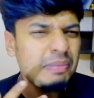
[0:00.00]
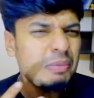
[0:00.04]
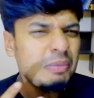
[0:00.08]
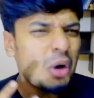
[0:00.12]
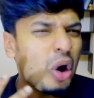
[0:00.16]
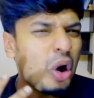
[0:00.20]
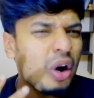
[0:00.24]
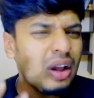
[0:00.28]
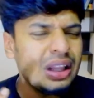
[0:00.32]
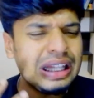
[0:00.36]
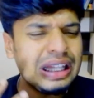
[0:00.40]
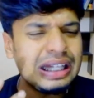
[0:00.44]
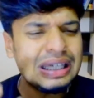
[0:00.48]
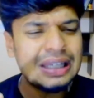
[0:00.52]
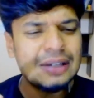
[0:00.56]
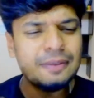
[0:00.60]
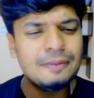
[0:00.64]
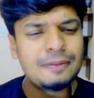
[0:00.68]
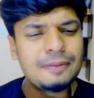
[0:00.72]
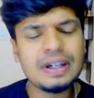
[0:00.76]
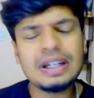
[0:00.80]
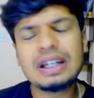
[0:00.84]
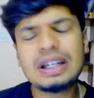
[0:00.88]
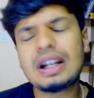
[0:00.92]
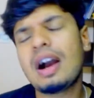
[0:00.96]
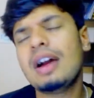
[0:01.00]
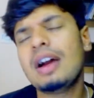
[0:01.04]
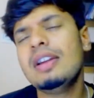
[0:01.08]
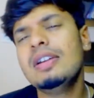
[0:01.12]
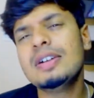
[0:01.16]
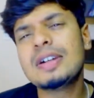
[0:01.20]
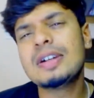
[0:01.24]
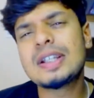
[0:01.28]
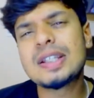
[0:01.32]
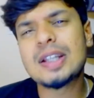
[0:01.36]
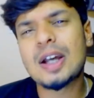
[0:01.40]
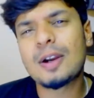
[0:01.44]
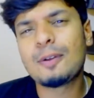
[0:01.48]
all the different
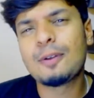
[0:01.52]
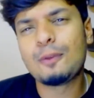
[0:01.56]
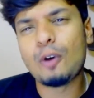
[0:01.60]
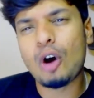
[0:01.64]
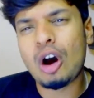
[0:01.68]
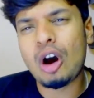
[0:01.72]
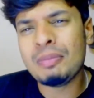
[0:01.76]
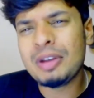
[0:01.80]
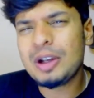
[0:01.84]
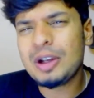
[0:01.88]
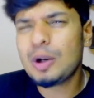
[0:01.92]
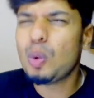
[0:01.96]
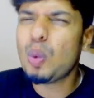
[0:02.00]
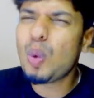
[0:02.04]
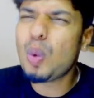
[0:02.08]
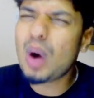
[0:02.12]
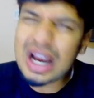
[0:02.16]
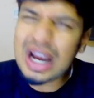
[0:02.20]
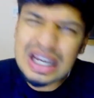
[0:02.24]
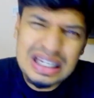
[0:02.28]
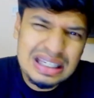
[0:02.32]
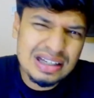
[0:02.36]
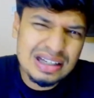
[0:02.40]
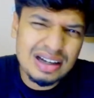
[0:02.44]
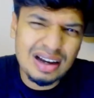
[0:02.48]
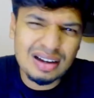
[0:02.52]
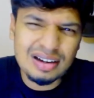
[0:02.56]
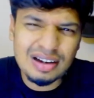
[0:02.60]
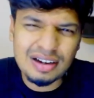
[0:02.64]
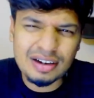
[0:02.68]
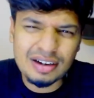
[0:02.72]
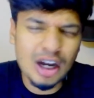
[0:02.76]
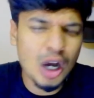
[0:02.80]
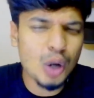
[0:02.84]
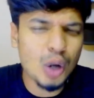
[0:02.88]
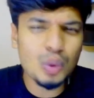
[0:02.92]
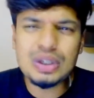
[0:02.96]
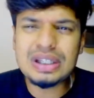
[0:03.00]
colors are forming white color?
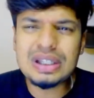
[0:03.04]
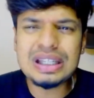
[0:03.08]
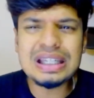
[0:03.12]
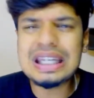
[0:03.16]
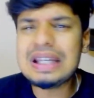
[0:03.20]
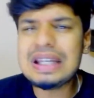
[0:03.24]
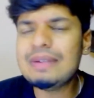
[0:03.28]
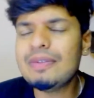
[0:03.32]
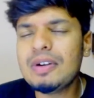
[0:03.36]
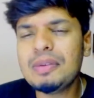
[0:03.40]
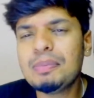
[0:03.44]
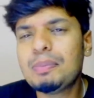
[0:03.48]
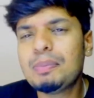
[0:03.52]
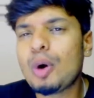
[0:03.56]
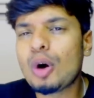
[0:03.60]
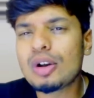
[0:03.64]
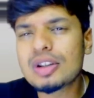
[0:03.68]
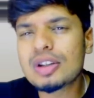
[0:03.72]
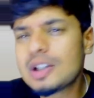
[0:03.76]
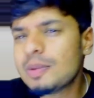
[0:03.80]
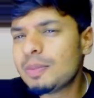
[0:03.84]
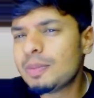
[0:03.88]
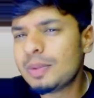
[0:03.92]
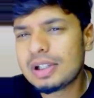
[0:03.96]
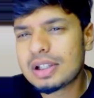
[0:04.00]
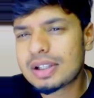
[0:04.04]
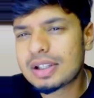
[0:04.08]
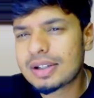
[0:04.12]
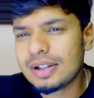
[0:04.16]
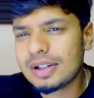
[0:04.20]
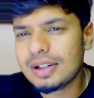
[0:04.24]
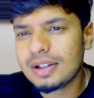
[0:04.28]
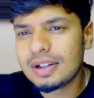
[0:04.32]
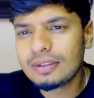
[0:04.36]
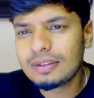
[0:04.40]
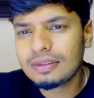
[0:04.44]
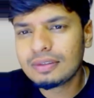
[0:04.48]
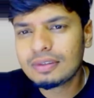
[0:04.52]
How is it even possible,
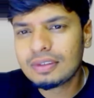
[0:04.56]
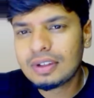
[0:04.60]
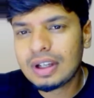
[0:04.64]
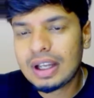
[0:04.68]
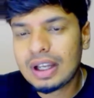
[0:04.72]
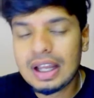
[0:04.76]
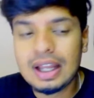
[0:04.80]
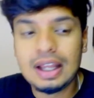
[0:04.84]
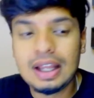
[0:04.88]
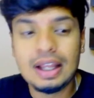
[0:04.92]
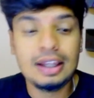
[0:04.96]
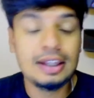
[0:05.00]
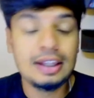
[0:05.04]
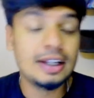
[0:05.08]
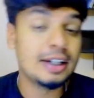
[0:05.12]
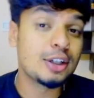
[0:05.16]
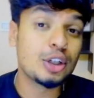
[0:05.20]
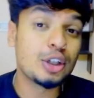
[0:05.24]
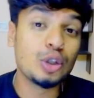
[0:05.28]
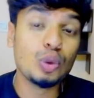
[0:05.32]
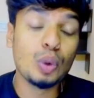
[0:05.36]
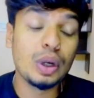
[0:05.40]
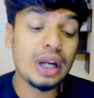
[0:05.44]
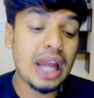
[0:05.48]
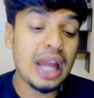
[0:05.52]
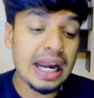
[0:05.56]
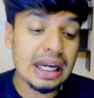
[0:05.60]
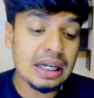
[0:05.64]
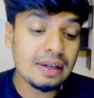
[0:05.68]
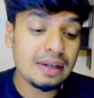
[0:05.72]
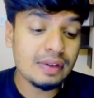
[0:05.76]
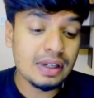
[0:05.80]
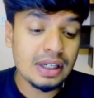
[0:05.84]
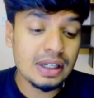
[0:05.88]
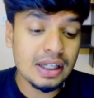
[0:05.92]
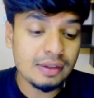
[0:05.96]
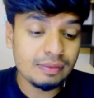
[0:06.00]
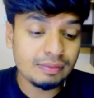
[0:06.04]
sir? Let's do an
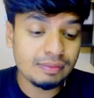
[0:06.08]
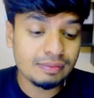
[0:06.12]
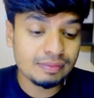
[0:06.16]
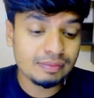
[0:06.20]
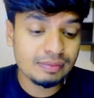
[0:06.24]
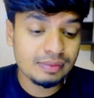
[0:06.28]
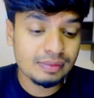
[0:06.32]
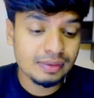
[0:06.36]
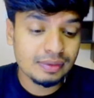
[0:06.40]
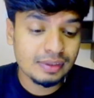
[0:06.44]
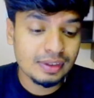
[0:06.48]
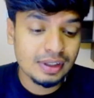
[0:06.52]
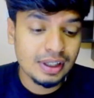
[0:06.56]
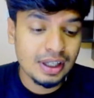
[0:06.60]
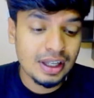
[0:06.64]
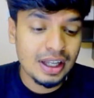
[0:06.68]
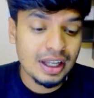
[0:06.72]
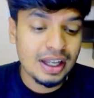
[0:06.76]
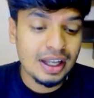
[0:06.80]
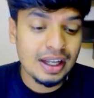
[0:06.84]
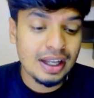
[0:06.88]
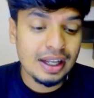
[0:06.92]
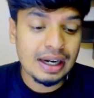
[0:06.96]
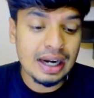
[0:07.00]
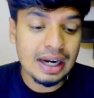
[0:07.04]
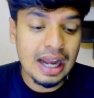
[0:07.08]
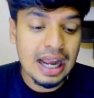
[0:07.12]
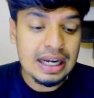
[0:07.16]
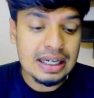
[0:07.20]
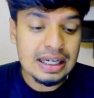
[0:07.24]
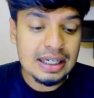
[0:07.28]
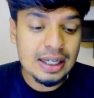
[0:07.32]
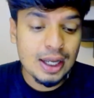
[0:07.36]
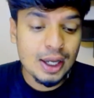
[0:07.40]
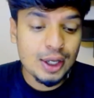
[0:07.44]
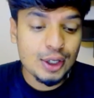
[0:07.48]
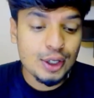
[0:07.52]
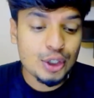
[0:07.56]
activity.
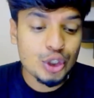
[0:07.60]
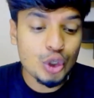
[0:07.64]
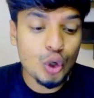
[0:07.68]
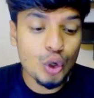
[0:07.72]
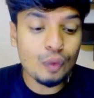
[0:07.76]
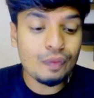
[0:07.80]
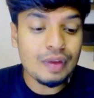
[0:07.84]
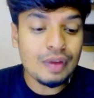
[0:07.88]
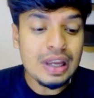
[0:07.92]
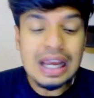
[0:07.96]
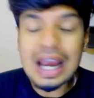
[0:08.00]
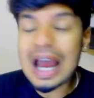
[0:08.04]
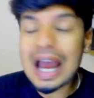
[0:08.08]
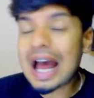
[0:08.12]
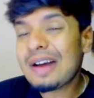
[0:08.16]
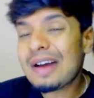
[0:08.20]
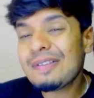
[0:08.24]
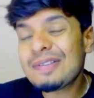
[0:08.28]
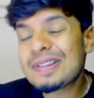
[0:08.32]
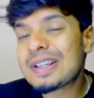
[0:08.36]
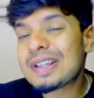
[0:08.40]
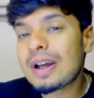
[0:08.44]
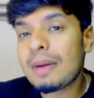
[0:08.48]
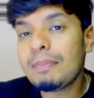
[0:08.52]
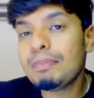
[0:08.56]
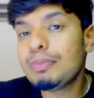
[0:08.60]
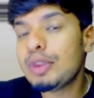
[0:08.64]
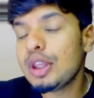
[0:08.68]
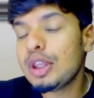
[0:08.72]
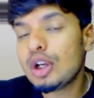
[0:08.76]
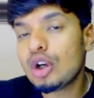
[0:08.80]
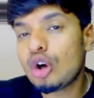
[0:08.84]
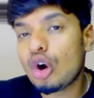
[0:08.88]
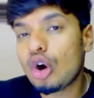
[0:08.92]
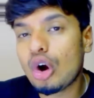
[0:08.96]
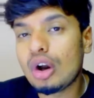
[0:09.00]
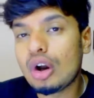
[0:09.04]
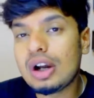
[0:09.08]
Right? So we have
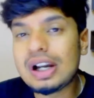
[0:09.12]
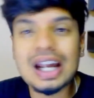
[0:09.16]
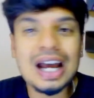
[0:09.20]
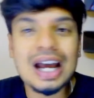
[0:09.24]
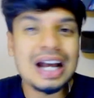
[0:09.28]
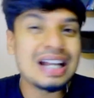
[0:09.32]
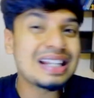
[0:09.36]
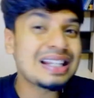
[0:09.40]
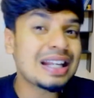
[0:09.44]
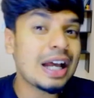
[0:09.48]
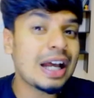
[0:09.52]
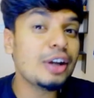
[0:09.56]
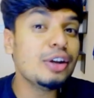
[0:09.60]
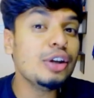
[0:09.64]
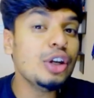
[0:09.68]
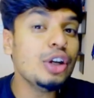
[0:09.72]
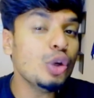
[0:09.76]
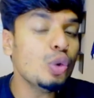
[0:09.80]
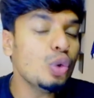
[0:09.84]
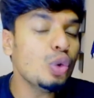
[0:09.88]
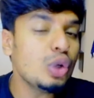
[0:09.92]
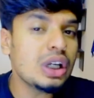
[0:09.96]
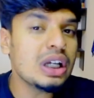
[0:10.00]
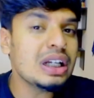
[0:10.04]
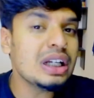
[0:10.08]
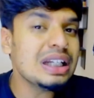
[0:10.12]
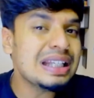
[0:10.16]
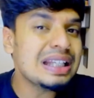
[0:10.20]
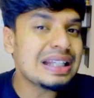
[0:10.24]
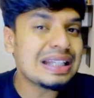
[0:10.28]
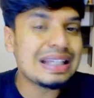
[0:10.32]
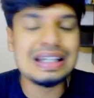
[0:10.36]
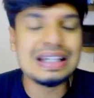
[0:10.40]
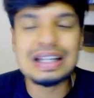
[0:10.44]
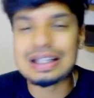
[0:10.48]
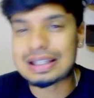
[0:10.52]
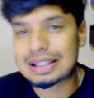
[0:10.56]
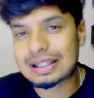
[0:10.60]
something called as a Newton's
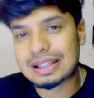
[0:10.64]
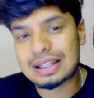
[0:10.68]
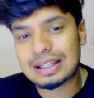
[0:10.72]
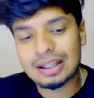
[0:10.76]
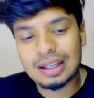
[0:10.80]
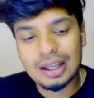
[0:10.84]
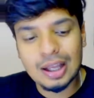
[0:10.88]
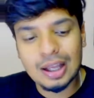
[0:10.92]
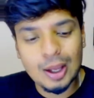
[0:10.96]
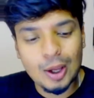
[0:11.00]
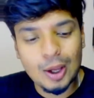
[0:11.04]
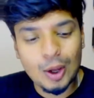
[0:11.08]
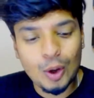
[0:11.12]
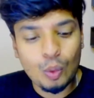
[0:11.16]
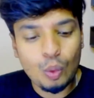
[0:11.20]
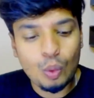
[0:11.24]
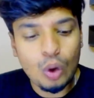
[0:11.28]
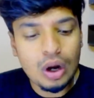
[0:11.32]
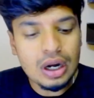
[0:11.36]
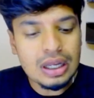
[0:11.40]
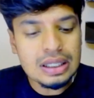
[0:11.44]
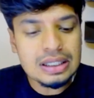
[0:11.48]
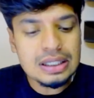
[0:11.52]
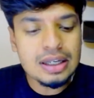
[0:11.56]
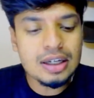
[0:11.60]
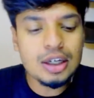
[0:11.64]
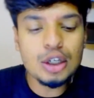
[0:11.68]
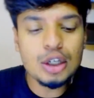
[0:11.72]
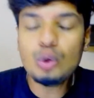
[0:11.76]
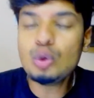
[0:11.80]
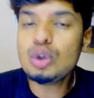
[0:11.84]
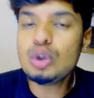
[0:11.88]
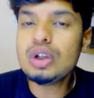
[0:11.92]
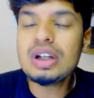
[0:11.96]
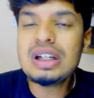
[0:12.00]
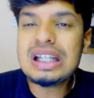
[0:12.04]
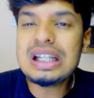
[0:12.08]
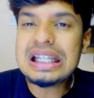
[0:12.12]
disc. What is a
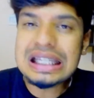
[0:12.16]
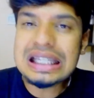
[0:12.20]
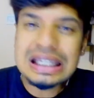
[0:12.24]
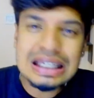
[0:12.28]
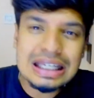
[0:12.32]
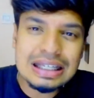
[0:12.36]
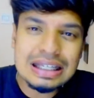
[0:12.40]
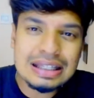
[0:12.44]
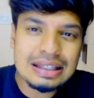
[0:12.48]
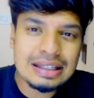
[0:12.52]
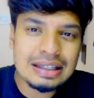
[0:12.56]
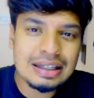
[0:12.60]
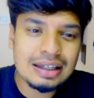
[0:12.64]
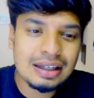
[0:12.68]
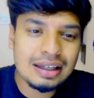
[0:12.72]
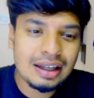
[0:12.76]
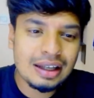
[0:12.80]
Newton's disc?